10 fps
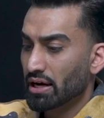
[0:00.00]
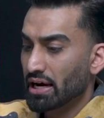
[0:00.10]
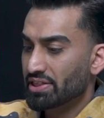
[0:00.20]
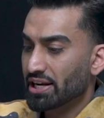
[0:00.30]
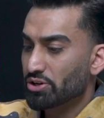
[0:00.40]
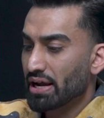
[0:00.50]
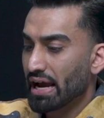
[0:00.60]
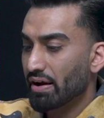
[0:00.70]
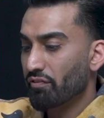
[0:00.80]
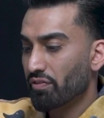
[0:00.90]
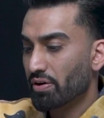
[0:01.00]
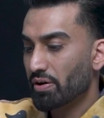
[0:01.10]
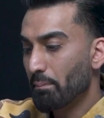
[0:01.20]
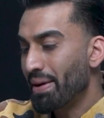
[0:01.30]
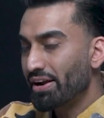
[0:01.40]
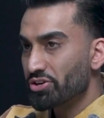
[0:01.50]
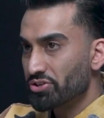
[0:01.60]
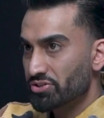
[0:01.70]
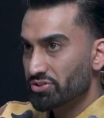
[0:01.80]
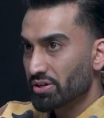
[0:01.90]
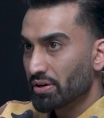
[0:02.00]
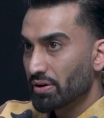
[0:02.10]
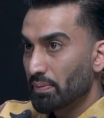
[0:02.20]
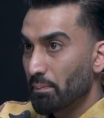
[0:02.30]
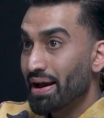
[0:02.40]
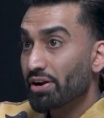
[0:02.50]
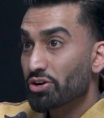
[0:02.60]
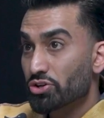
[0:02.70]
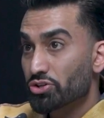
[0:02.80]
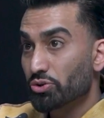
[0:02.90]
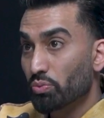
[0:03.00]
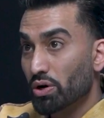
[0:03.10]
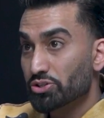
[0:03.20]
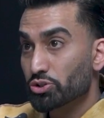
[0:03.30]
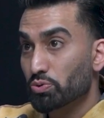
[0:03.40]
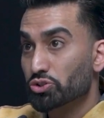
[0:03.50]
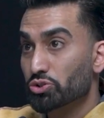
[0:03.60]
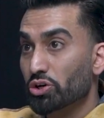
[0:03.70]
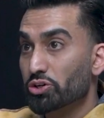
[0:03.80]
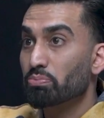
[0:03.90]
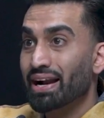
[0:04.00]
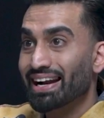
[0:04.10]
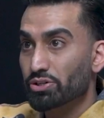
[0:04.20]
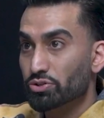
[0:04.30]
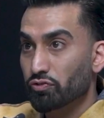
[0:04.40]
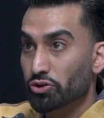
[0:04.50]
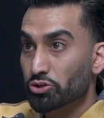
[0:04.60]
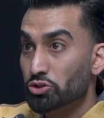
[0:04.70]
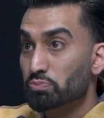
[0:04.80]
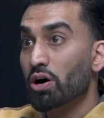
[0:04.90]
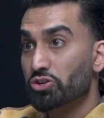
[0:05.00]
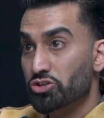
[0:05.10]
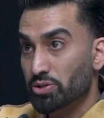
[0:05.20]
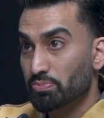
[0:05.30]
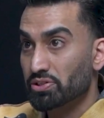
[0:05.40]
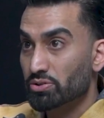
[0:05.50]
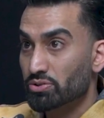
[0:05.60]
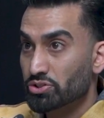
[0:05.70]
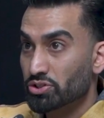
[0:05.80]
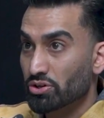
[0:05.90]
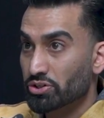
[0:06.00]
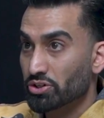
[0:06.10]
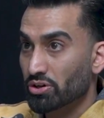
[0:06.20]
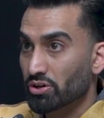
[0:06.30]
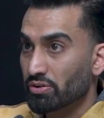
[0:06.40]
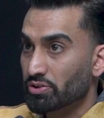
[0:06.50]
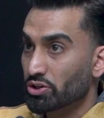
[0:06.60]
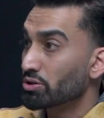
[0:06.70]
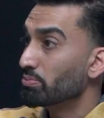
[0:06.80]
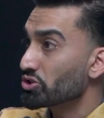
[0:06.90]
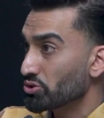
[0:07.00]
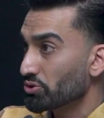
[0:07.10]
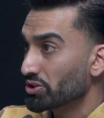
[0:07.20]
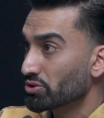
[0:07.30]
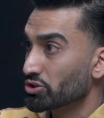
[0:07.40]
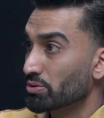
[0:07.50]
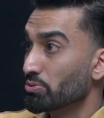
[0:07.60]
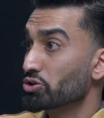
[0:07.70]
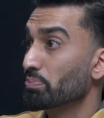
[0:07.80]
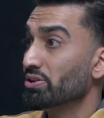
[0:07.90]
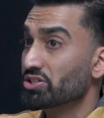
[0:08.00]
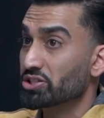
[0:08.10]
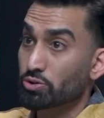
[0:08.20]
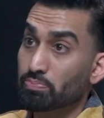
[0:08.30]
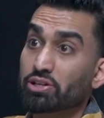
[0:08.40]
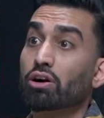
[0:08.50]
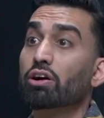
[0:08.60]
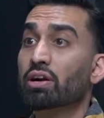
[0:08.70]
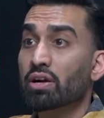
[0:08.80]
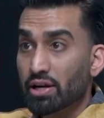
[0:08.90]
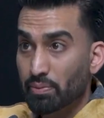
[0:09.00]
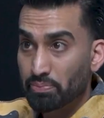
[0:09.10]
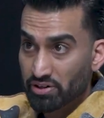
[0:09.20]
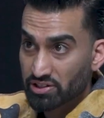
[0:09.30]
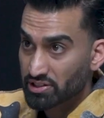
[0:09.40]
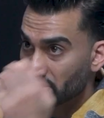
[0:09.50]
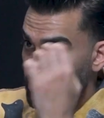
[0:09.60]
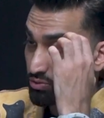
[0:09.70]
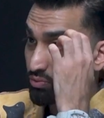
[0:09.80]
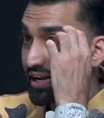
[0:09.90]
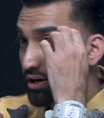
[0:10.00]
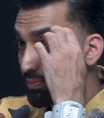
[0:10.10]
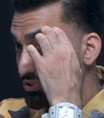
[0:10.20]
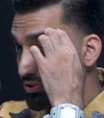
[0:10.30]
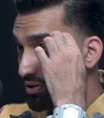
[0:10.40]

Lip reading: And then you have managers. Managers are the ones who are supposed to do all your brand deals for you, your sponsorship deals, your commercial deals, your commercial appearances, your PR appearances, your write-ups,